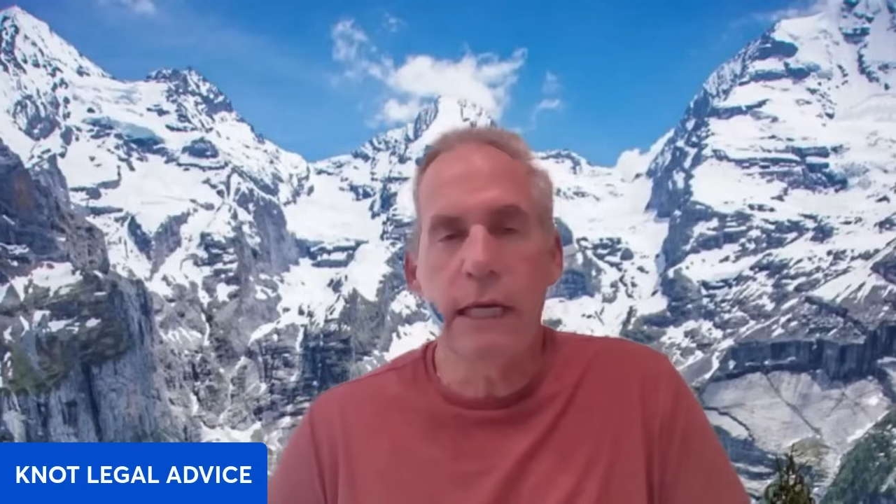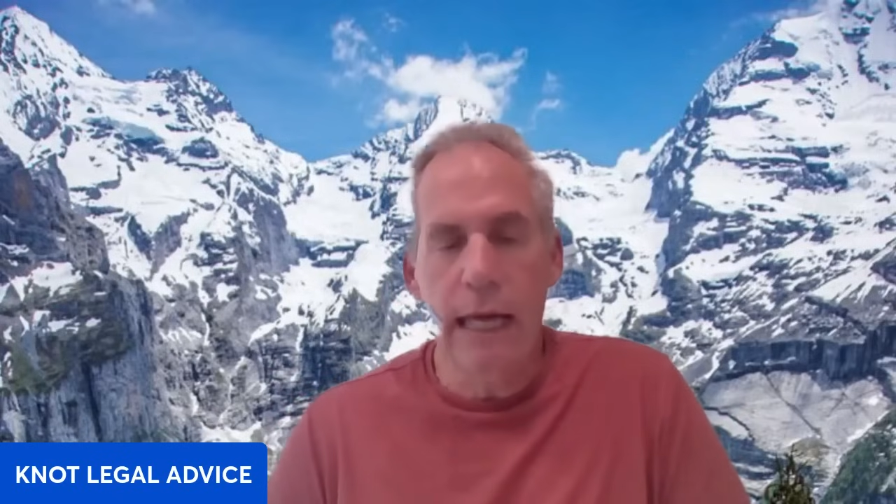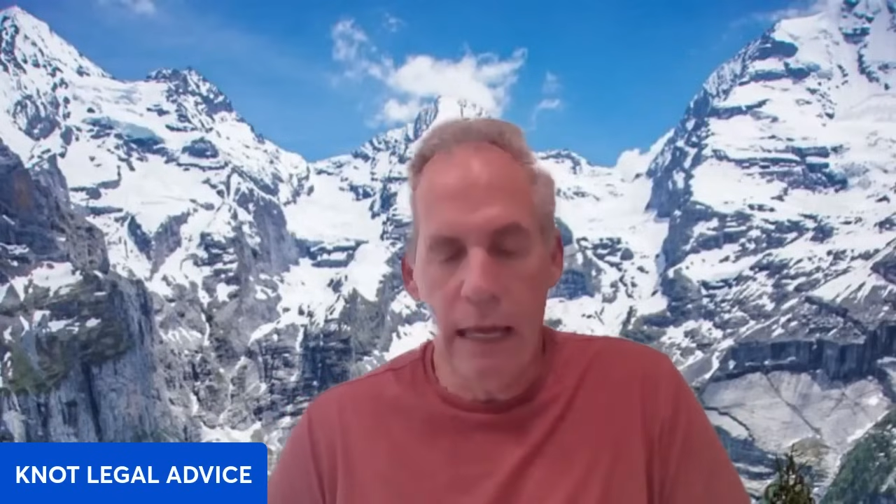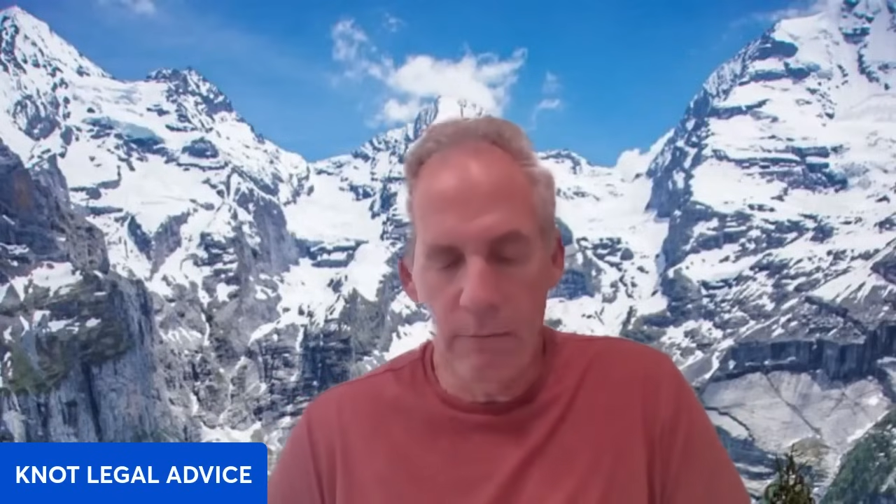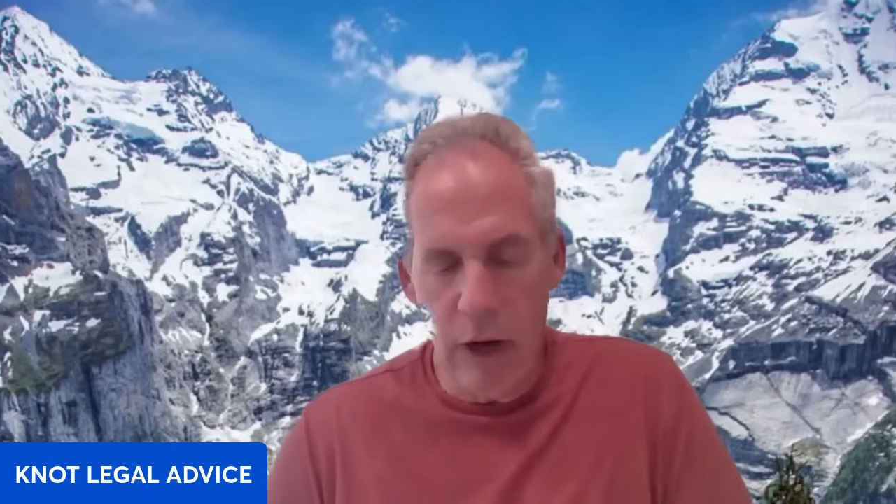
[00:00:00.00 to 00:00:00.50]

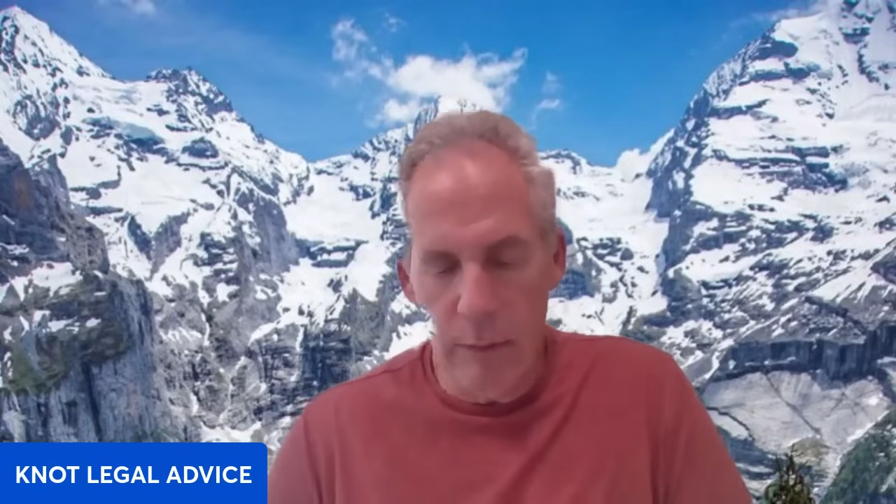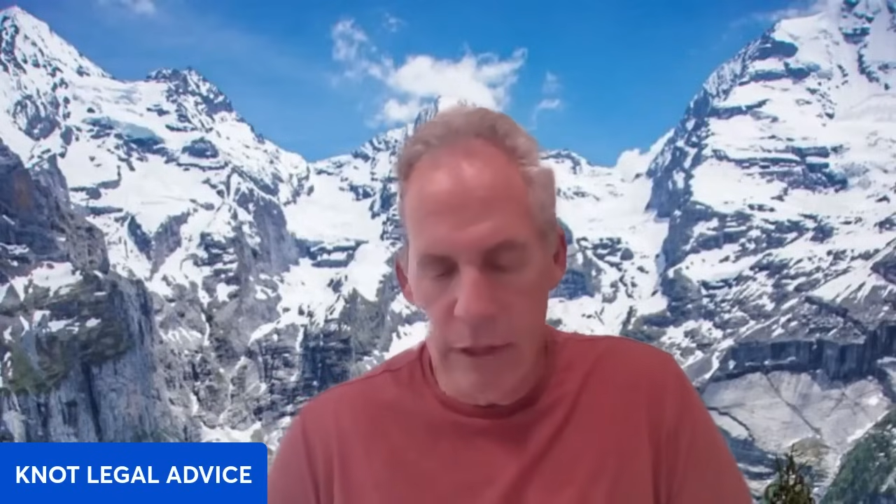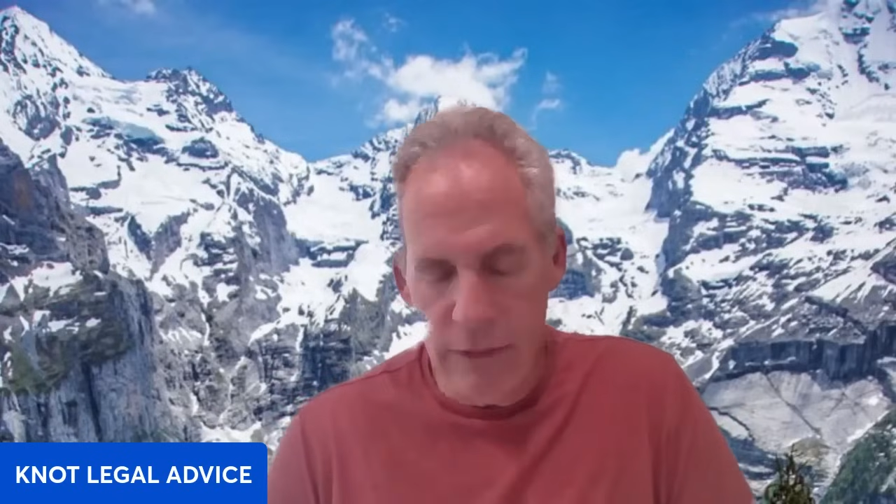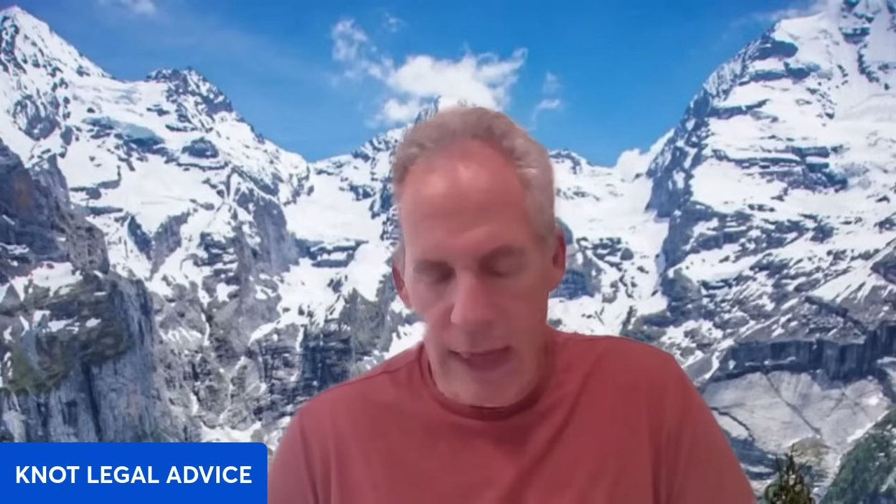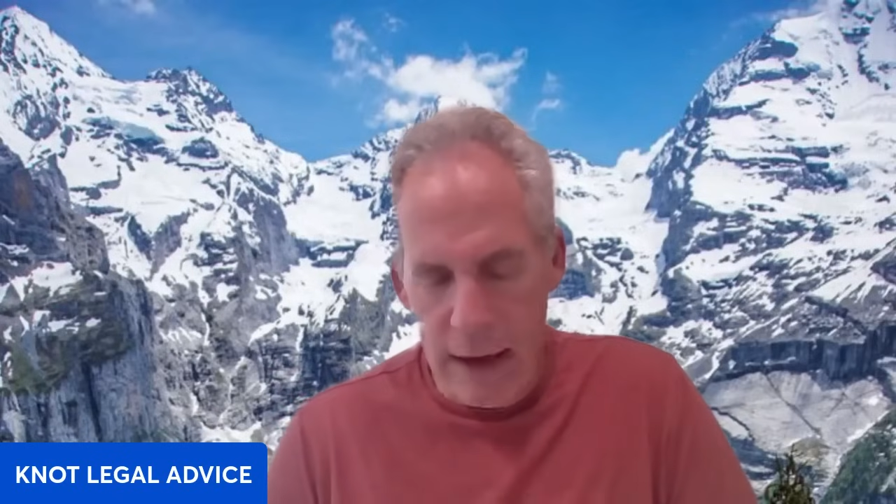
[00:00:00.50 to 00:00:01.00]
and probably
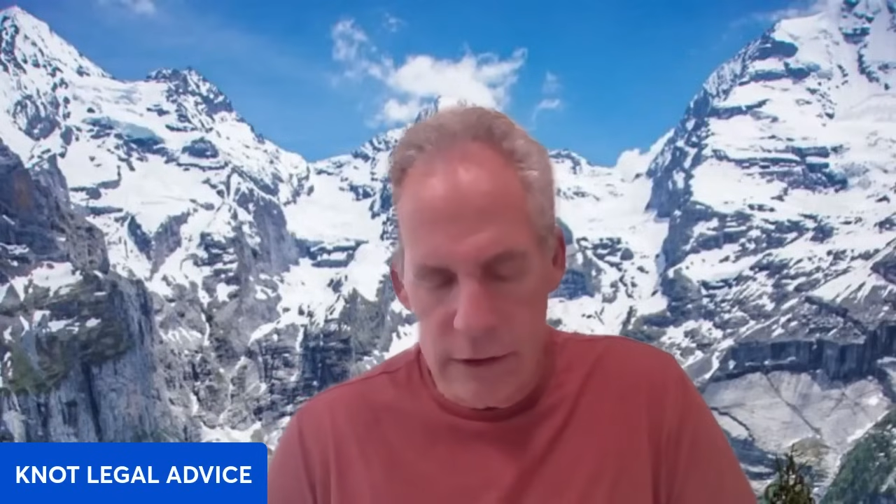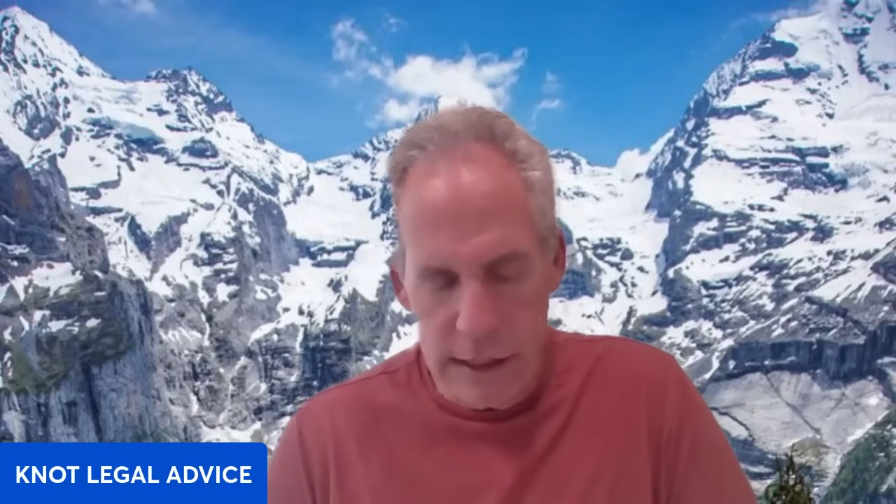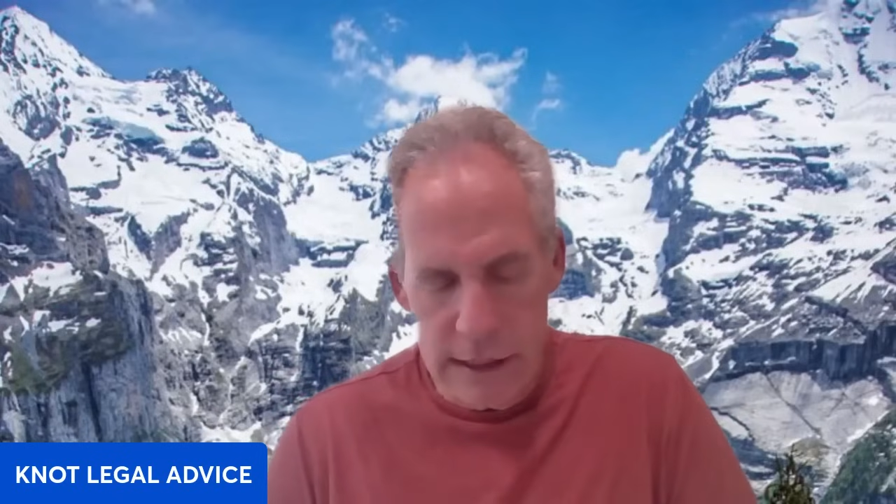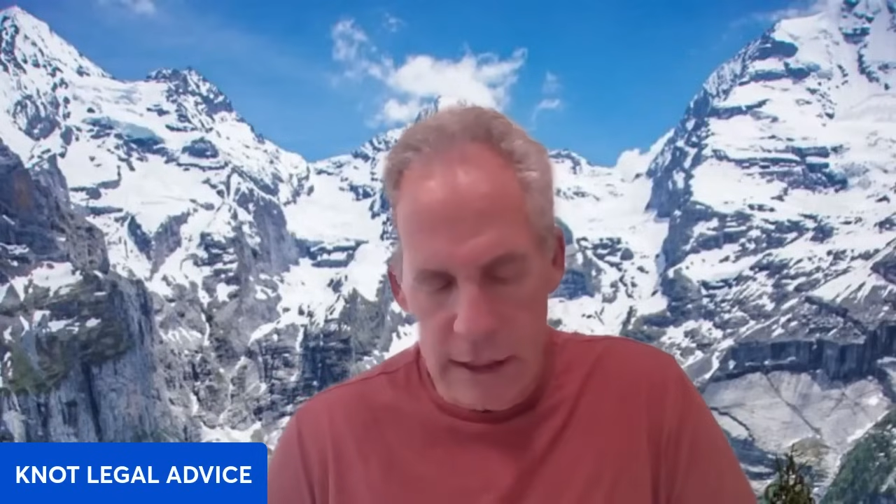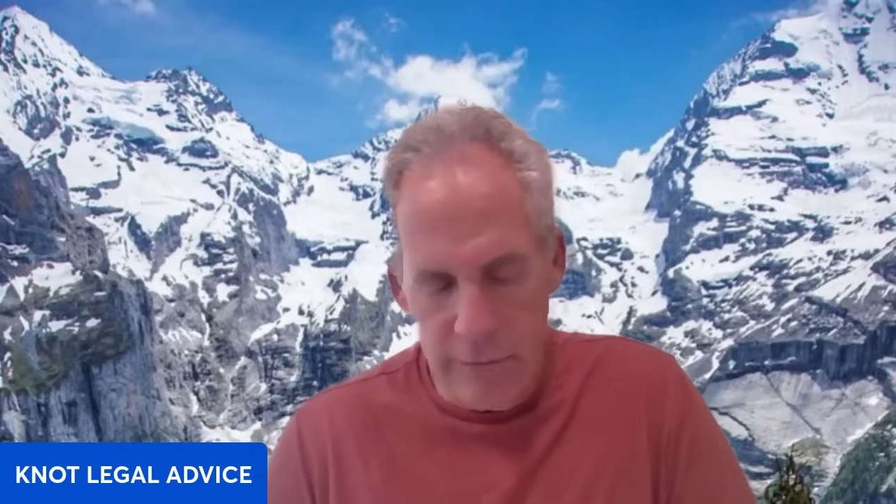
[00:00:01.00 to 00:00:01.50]

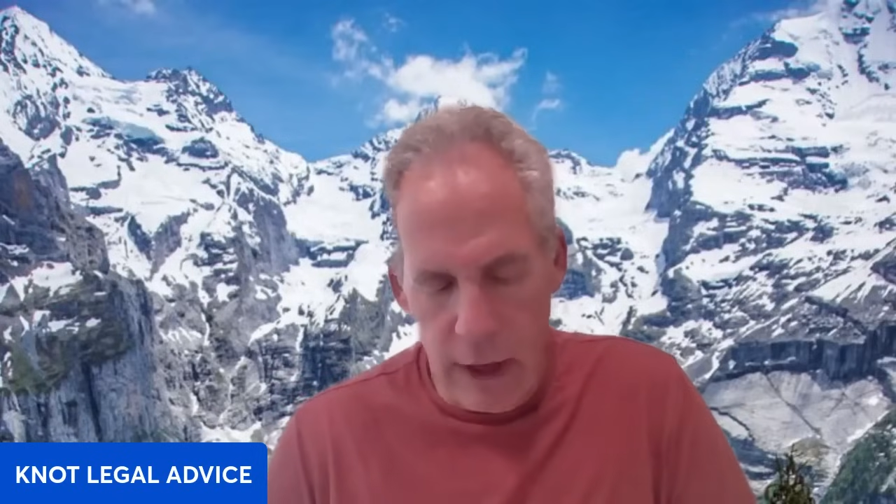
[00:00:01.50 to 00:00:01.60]
thousands of